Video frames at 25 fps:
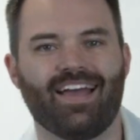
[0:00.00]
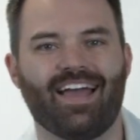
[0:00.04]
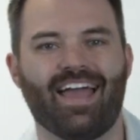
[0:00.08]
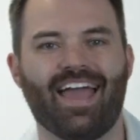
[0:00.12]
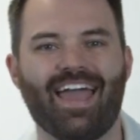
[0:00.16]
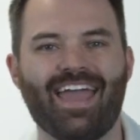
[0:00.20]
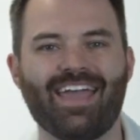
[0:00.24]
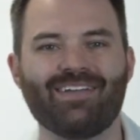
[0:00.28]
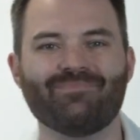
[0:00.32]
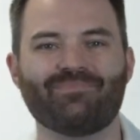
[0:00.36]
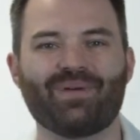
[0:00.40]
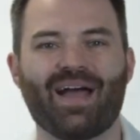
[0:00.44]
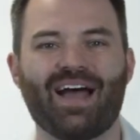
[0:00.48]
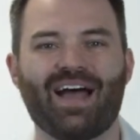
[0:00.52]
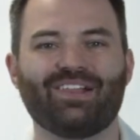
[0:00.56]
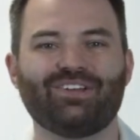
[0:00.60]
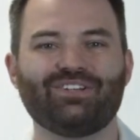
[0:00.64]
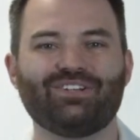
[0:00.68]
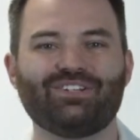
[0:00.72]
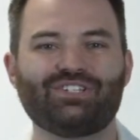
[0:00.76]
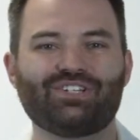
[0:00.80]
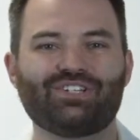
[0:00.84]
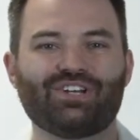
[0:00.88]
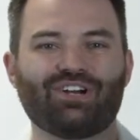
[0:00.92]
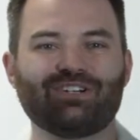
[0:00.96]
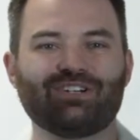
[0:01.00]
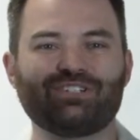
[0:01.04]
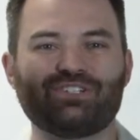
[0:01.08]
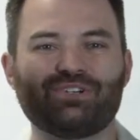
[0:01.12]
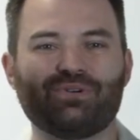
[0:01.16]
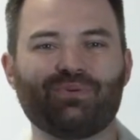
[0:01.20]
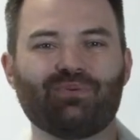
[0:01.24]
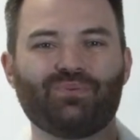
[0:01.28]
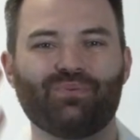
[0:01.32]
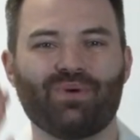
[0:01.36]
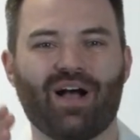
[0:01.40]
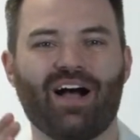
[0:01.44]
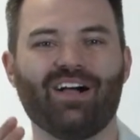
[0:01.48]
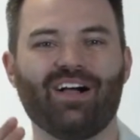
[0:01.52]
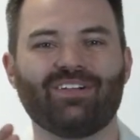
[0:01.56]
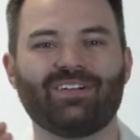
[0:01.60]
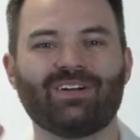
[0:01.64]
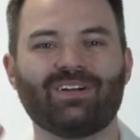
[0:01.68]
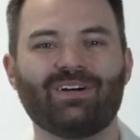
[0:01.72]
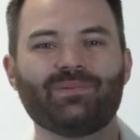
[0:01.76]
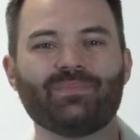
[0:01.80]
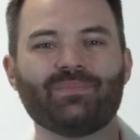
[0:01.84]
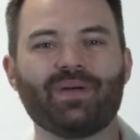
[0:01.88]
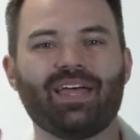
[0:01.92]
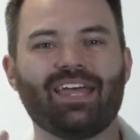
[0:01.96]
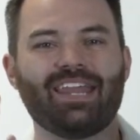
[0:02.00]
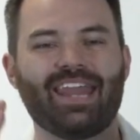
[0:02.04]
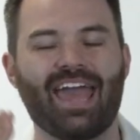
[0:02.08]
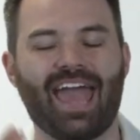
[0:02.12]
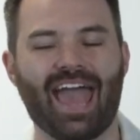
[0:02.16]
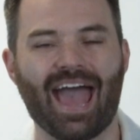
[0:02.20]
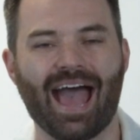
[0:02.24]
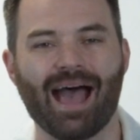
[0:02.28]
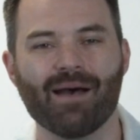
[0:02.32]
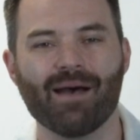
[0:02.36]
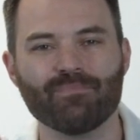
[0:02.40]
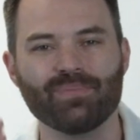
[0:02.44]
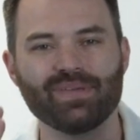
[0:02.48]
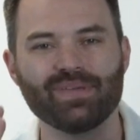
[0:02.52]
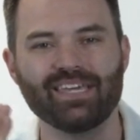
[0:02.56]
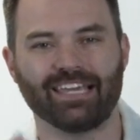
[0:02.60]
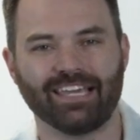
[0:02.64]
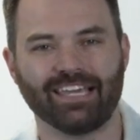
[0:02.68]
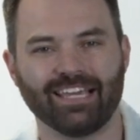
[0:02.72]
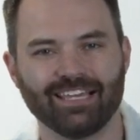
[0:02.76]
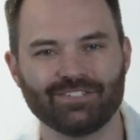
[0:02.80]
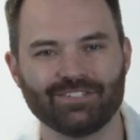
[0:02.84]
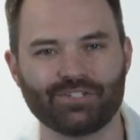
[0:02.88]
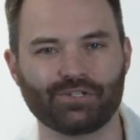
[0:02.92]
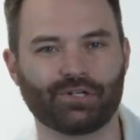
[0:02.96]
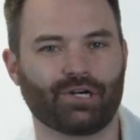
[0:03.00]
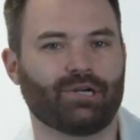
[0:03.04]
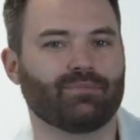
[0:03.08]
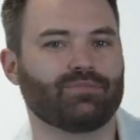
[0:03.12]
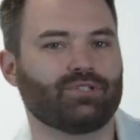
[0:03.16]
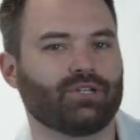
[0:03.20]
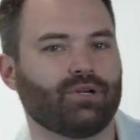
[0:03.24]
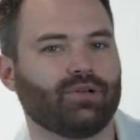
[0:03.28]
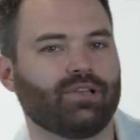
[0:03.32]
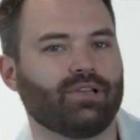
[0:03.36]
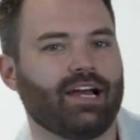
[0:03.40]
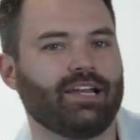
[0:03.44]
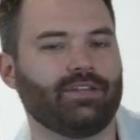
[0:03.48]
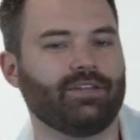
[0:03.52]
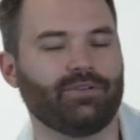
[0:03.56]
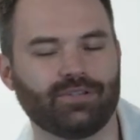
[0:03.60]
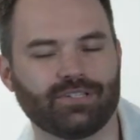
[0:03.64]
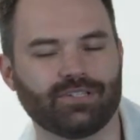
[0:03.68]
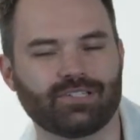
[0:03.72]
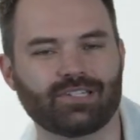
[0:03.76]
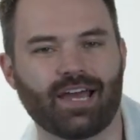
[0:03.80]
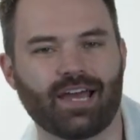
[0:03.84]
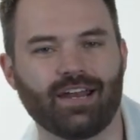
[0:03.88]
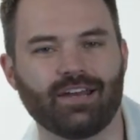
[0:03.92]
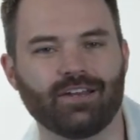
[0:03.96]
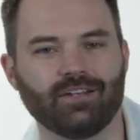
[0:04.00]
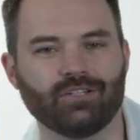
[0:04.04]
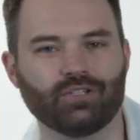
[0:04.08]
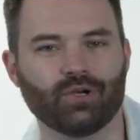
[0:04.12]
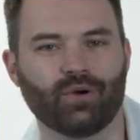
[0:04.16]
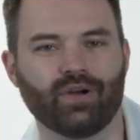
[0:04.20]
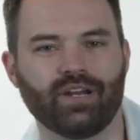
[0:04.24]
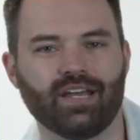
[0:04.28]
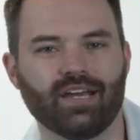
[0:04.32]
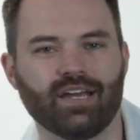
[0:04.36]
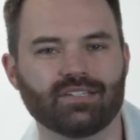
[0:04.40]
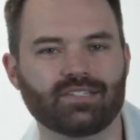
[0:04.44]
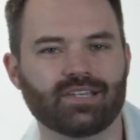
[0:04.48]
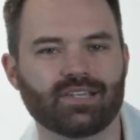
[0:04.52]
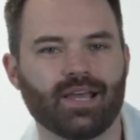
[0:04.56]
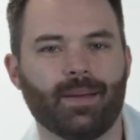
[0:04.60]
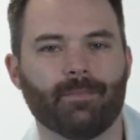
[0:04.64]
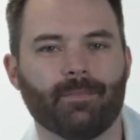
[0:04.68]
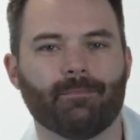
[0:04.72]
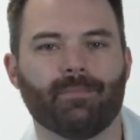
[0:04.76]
Hey, Ballard Church, welcome and happy Easter. I'm so glad you decided to join us.